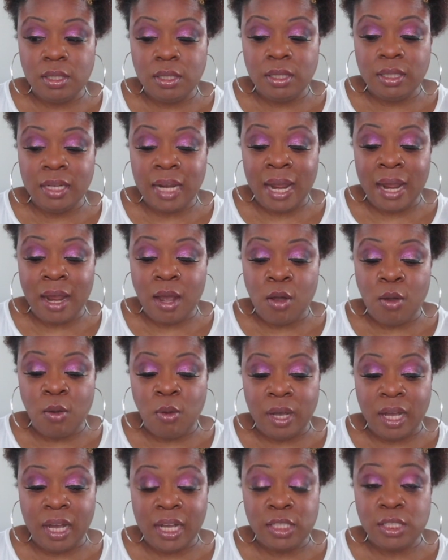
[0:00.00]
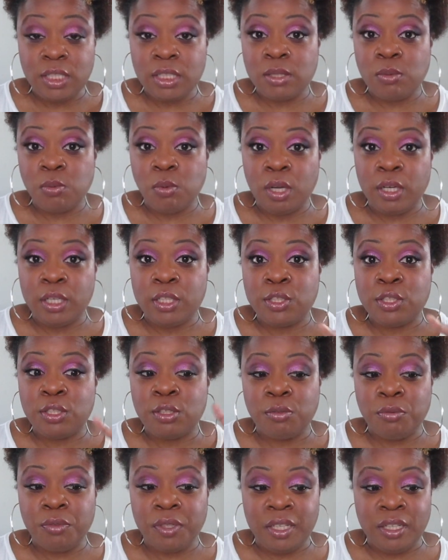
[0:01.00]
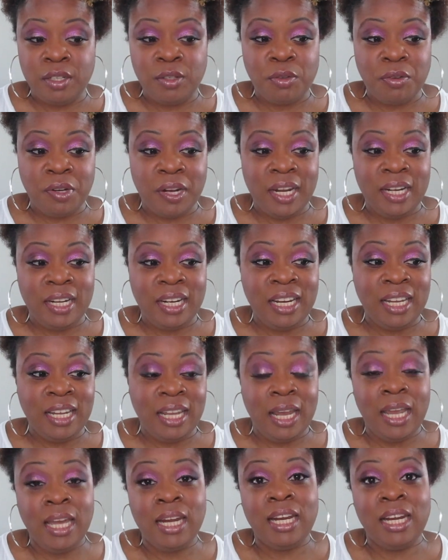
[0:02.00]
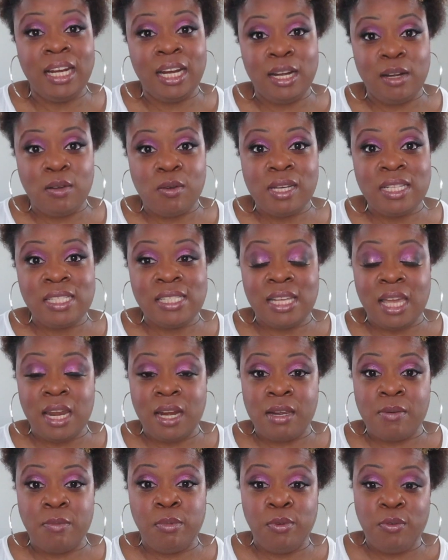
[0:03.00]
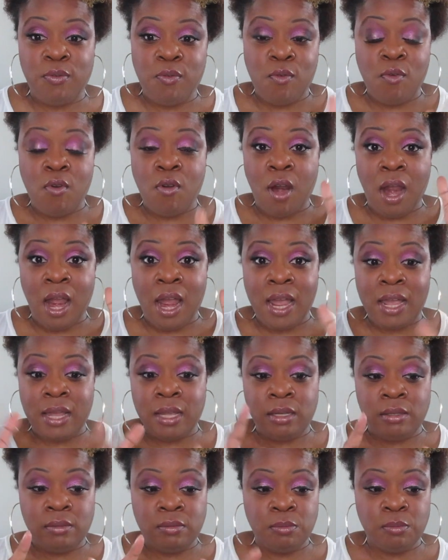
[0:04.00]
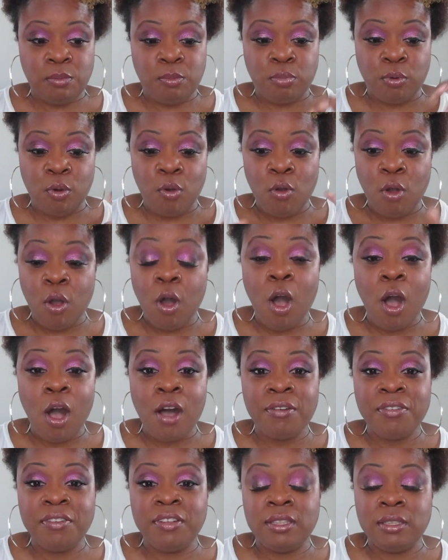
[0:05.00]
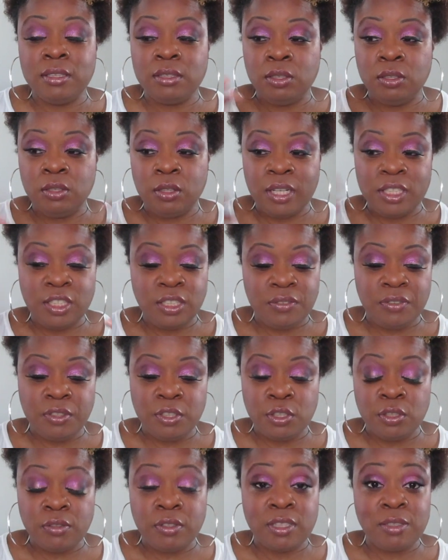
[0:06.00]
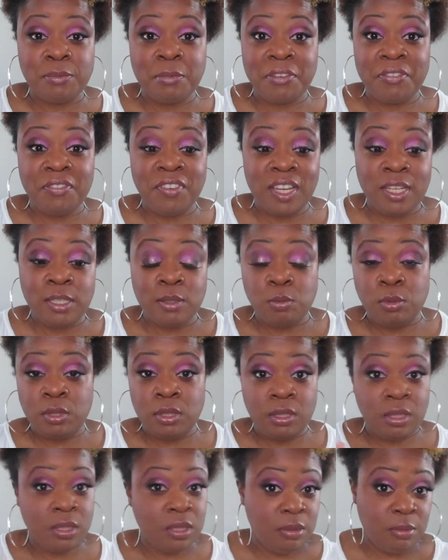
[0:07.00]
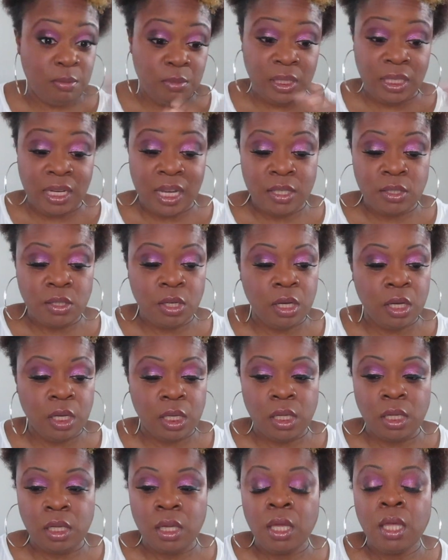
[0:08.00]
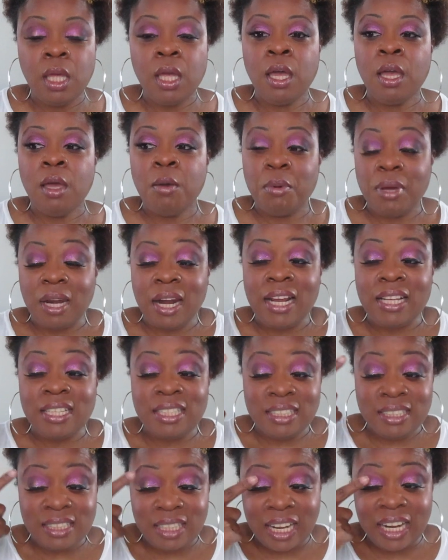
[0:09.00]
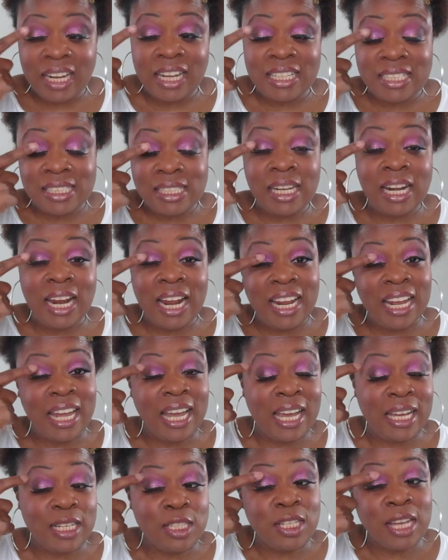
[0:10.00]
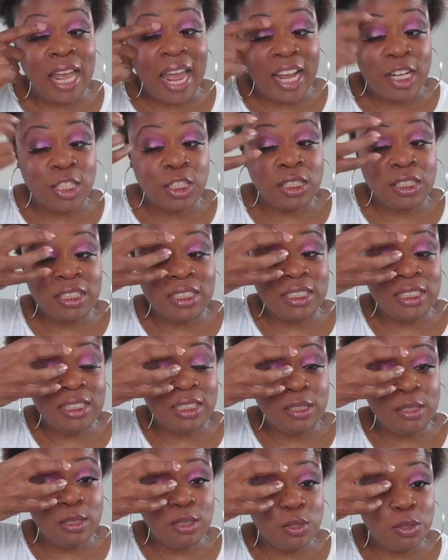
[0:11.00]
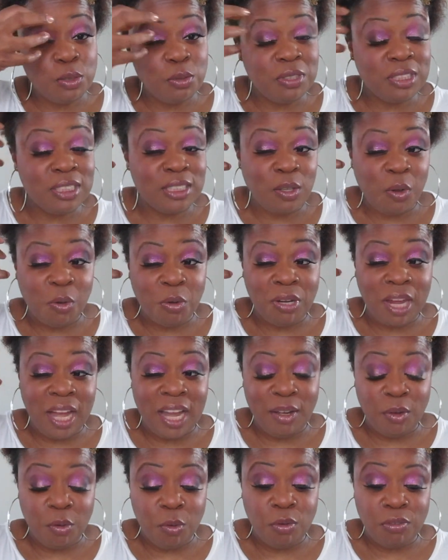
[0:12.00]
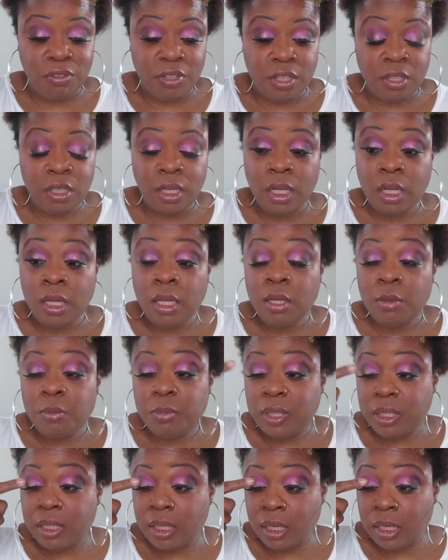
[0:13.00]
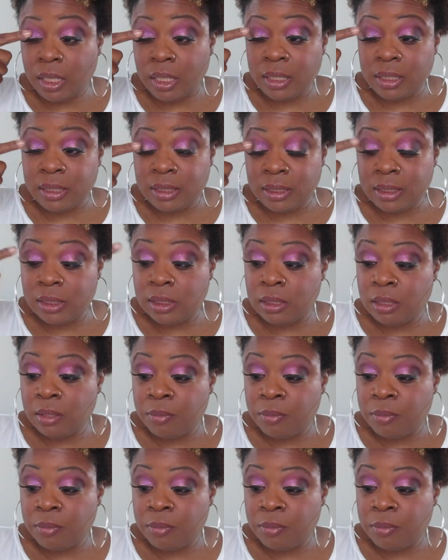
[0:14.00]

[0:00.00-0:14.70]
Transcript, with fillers: now, I just wanted to reiterate again, and I know I said it before I broke off and, you know, I just finished the rest of my face with me not talking. But I, like I said, I had to actually do this whole eye over because